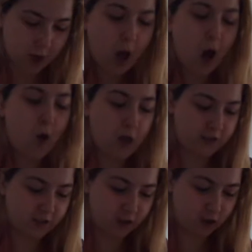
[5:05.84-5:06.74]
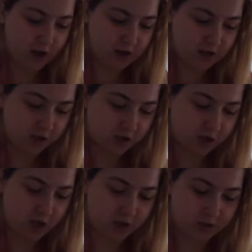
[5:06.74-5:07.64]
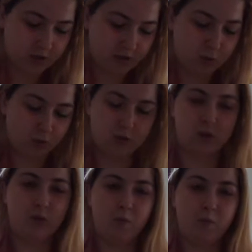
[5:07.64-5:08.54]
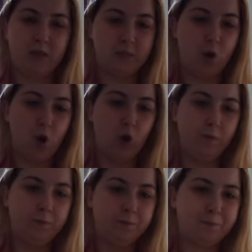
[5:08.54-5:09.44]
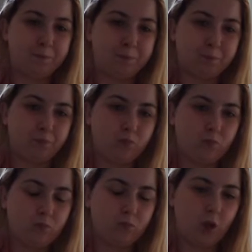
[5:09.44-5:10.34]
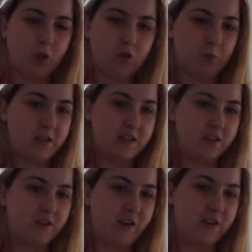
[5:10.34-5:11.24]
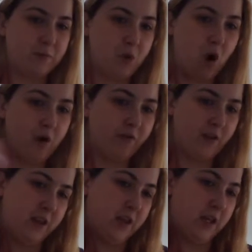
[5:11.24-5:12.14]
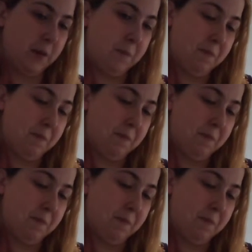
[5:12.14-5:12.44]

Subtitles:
Oh yes, I do actually, because duck-sized horses would be small, so it'd be easy to fight them off, I think.